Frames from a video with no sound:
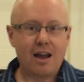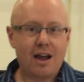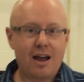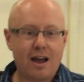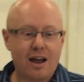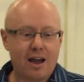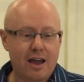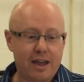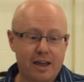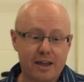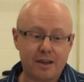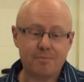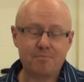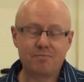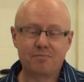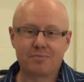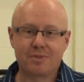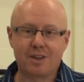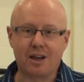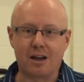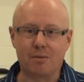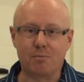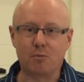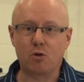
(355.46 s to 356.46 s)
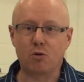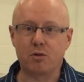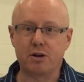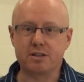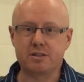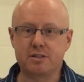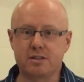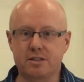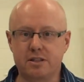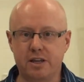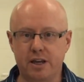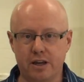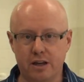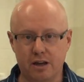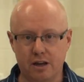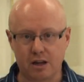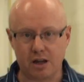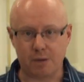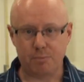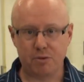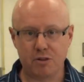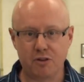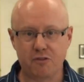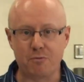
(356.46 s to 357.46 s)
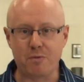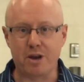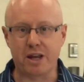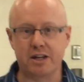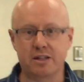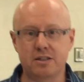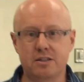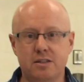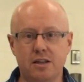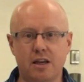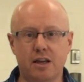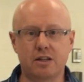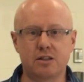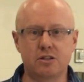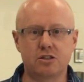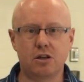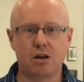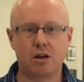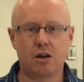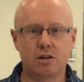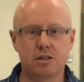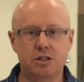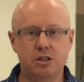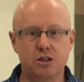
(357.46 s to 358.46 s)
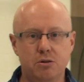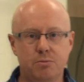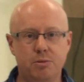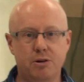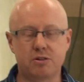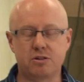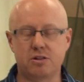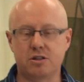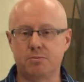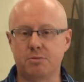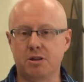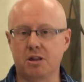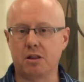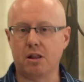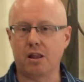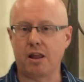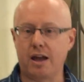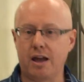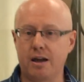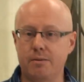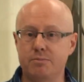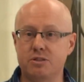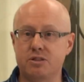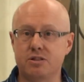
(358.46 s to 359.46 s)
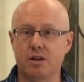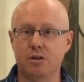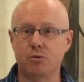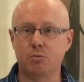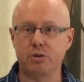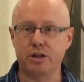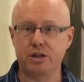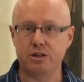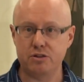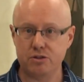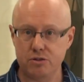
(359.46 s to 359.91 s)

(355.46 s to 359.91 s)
Hi, I'm going to take a couple of minutes and talk to you about some of the labs that we